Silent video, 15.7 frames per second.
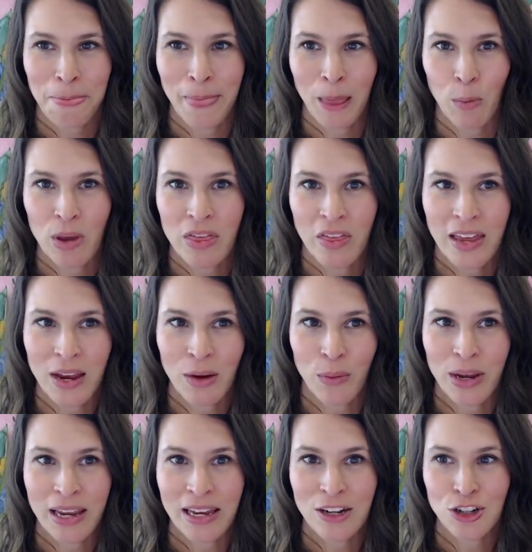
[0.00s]
we think
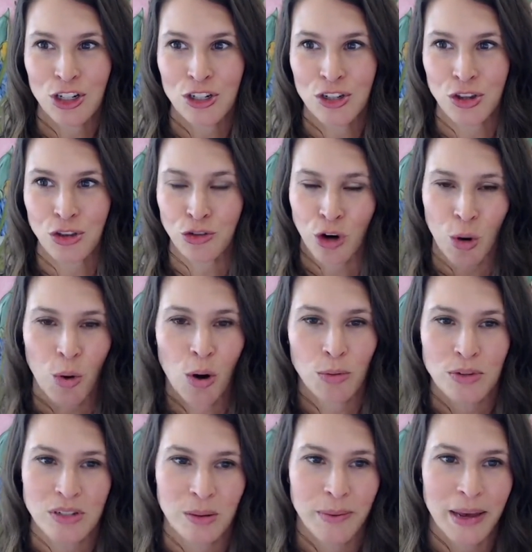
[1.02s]
we can just throw
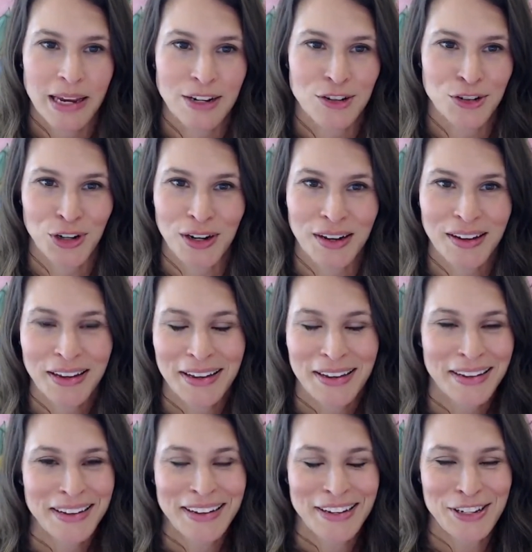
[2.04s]
on some extra
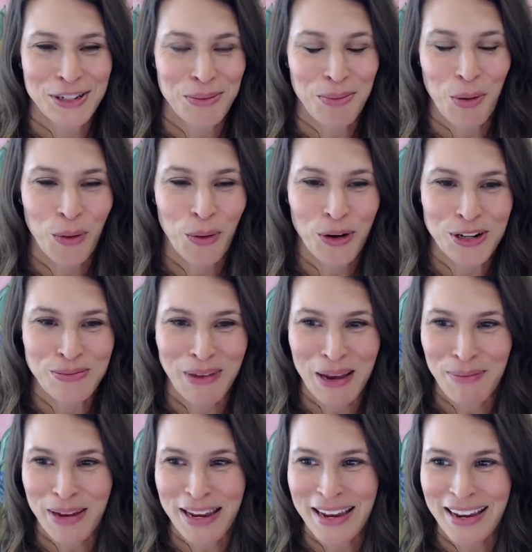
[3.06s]
supports
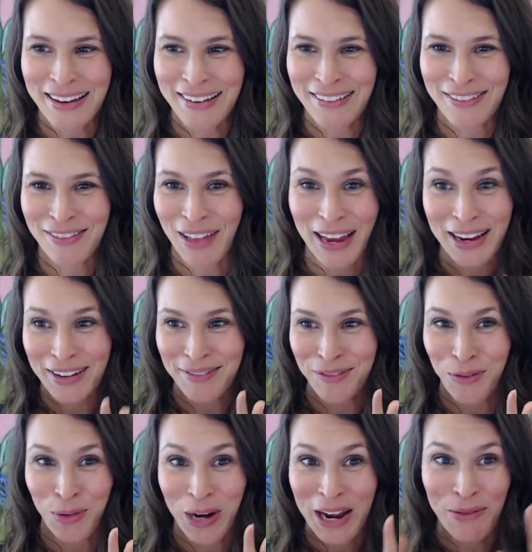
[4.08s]
maybe like
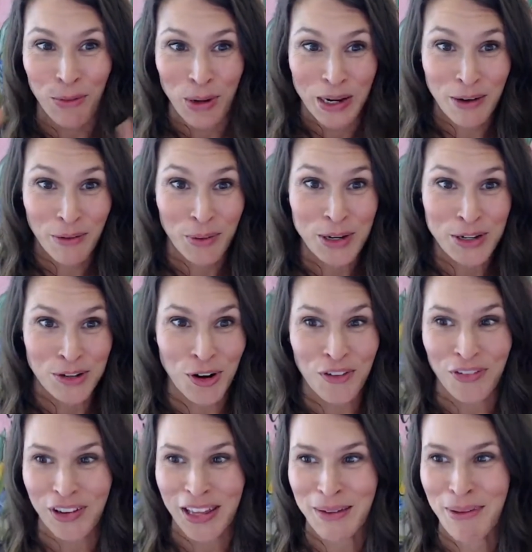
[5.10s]
whenever whenever we
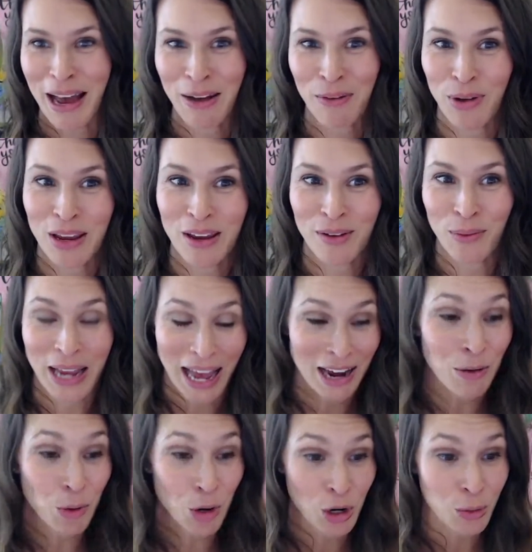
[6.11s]
start feeling bad we we kind
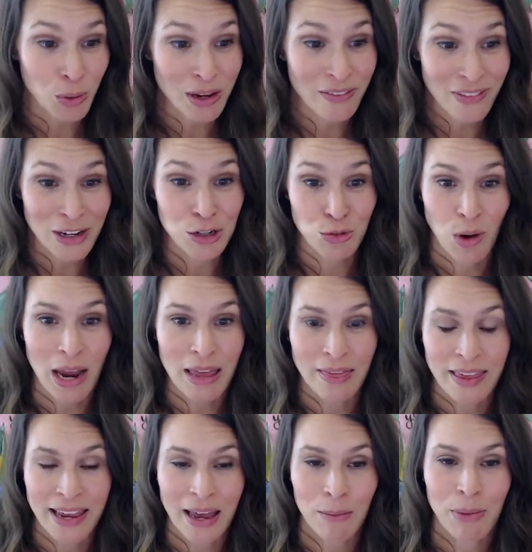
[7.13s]
of want a quick fix right
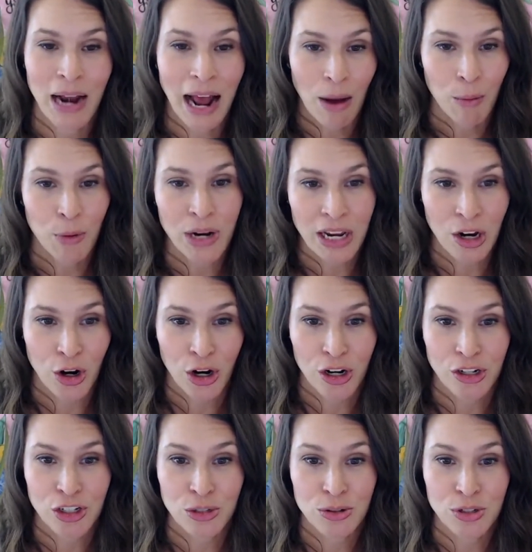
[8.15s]
then but i want to
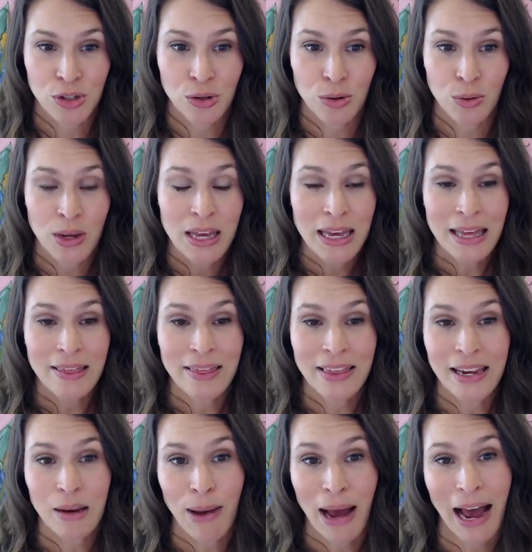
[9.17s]
encourage you to
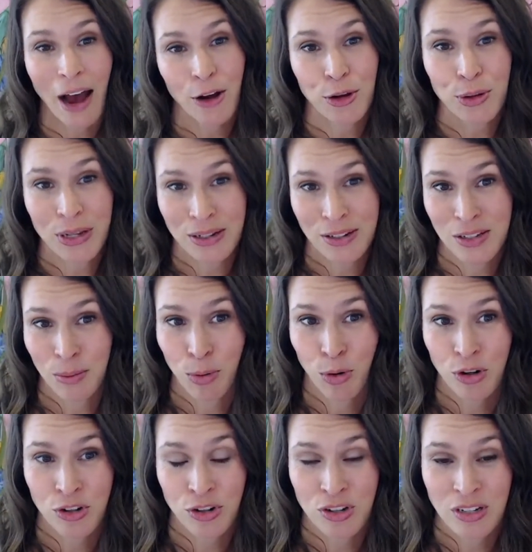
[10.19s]
think about how you can
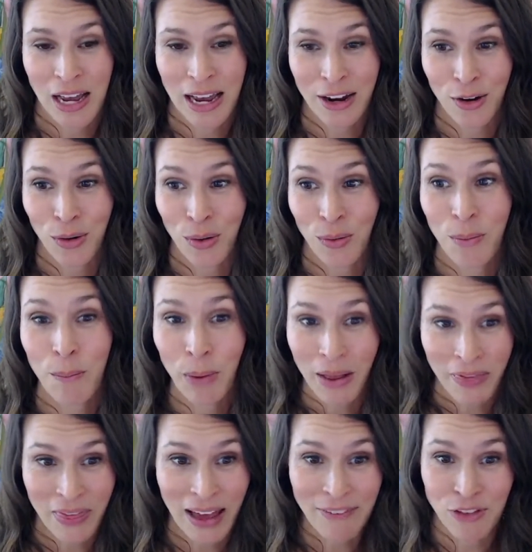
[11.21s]
support your cycle
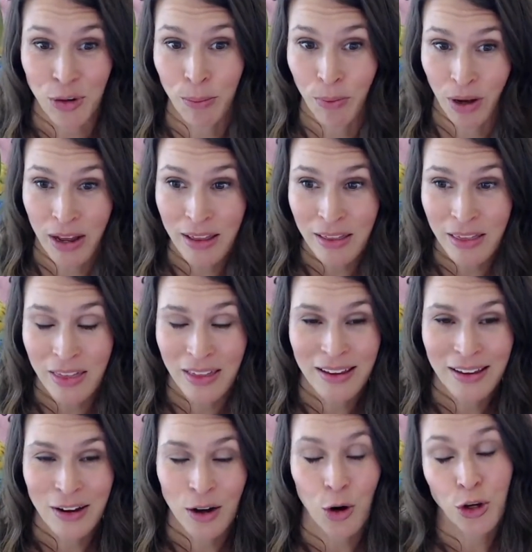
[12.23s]
month after month
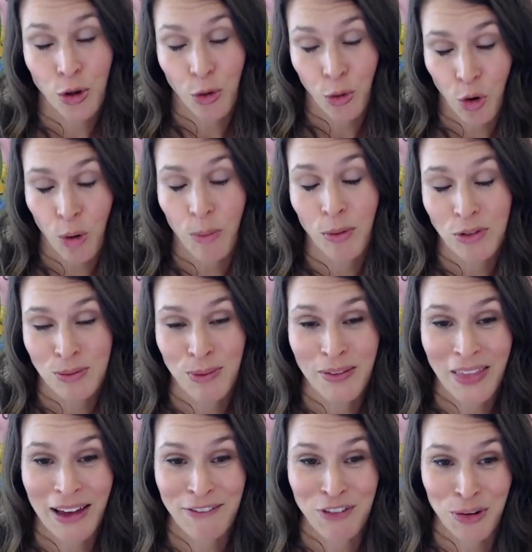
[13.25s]
or your hormones
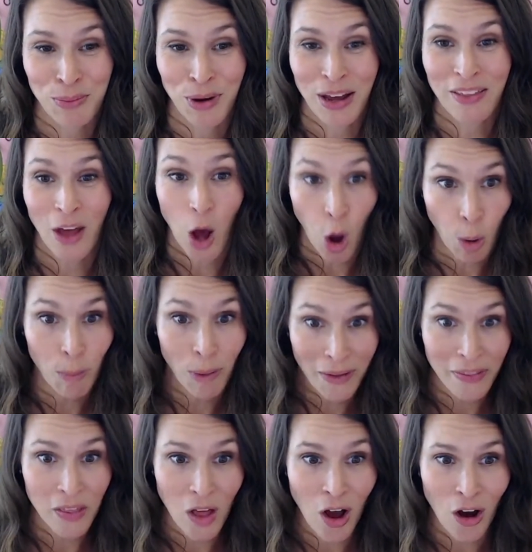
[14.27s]
month after month all
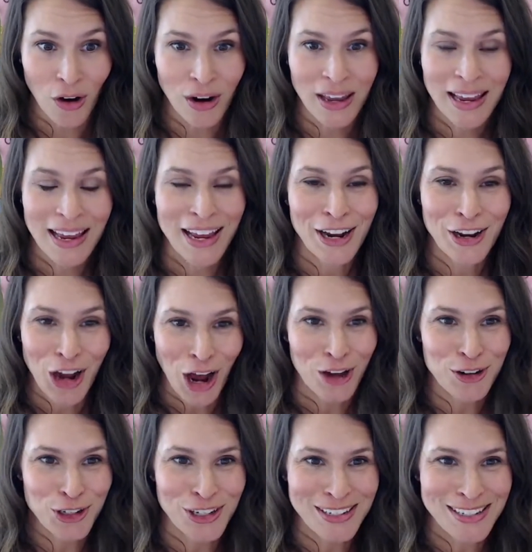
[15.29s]
month long
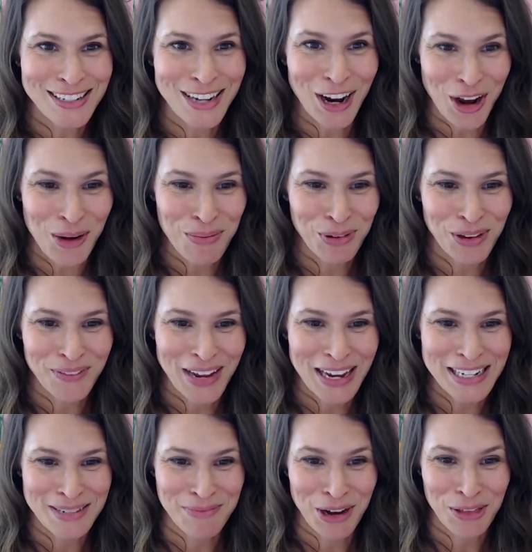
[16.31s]
not just a couple of
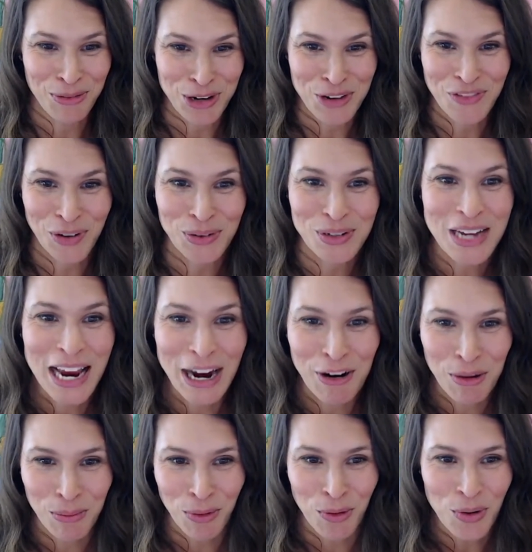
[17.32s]
days a month when you feel
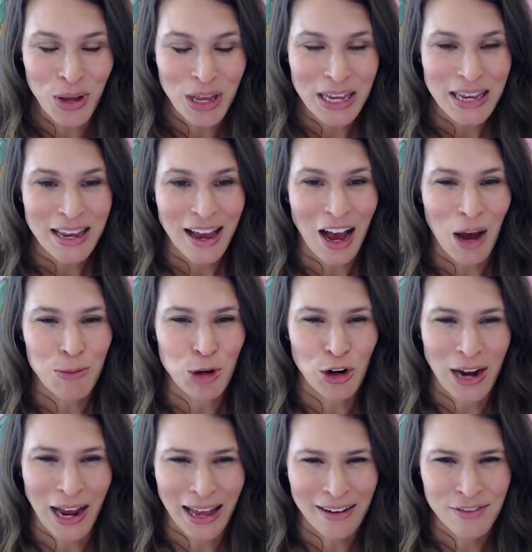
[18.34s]
terrible um, you're
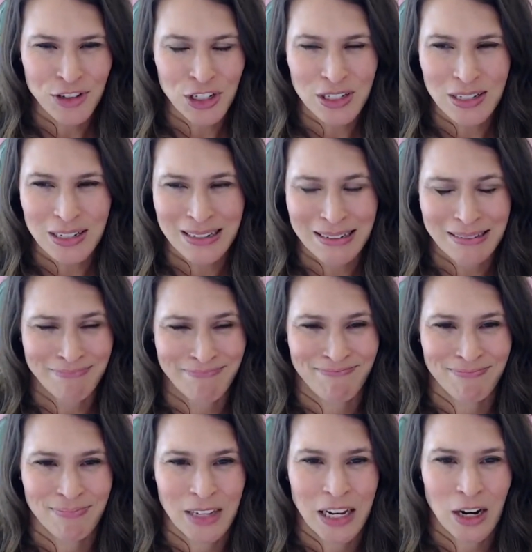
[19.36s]
kind of just
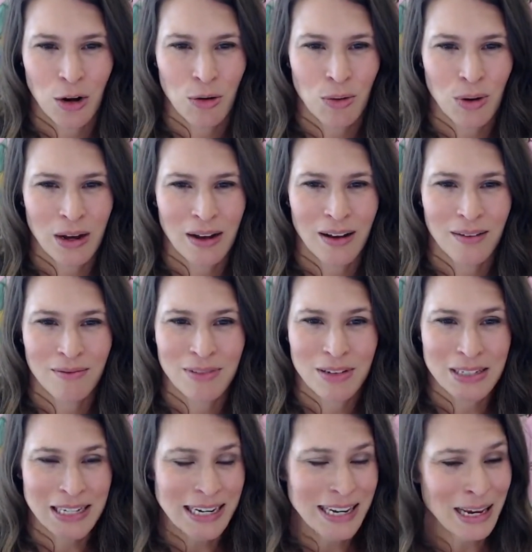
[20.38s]
you know, uh,
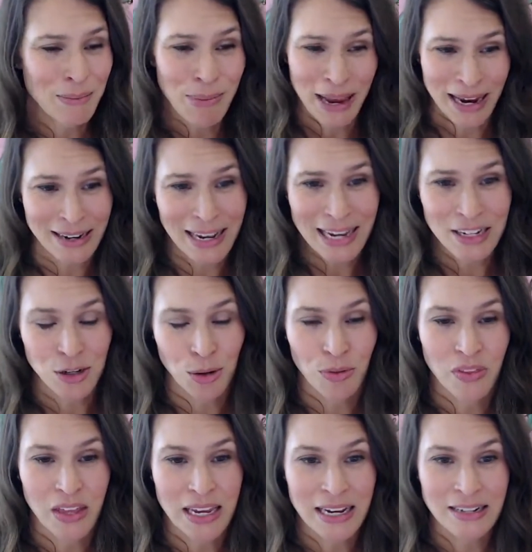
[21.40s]
sticking band aids on
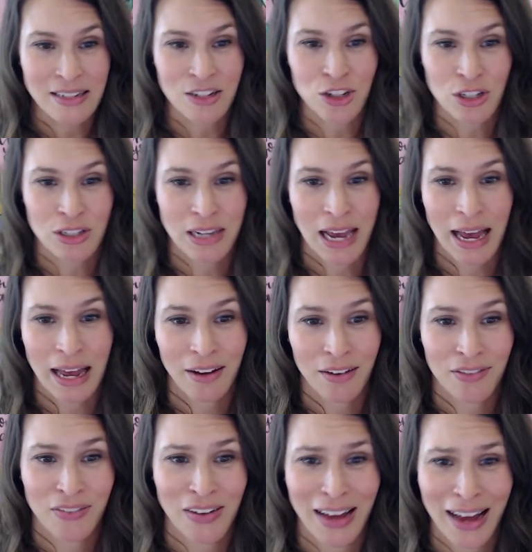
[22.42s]
things and just kind
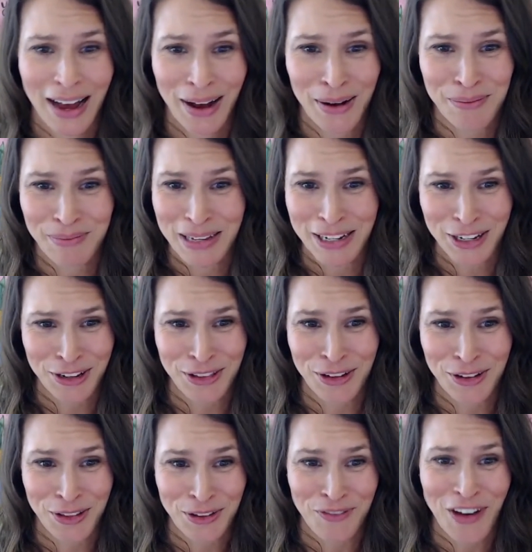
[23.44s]
of um, the,
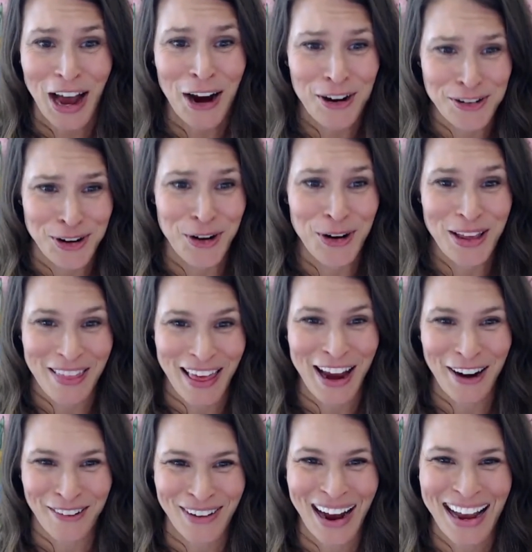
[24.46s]
the fire's already
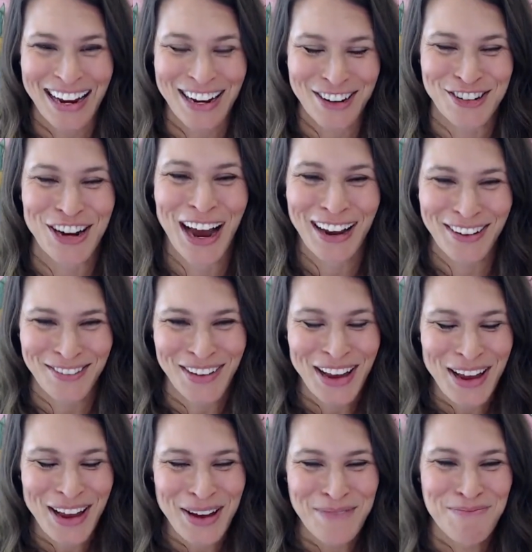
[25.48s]
there, right? You're trying to
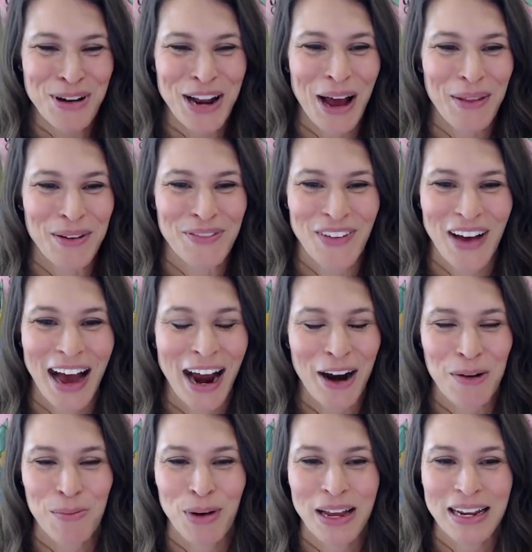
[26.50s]
put out the
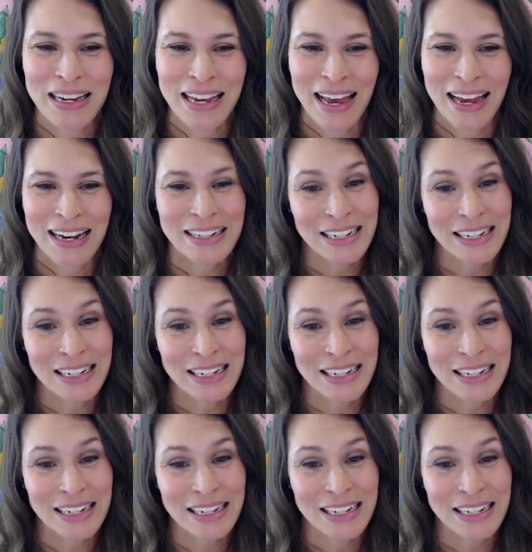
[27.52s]
fire, but yet it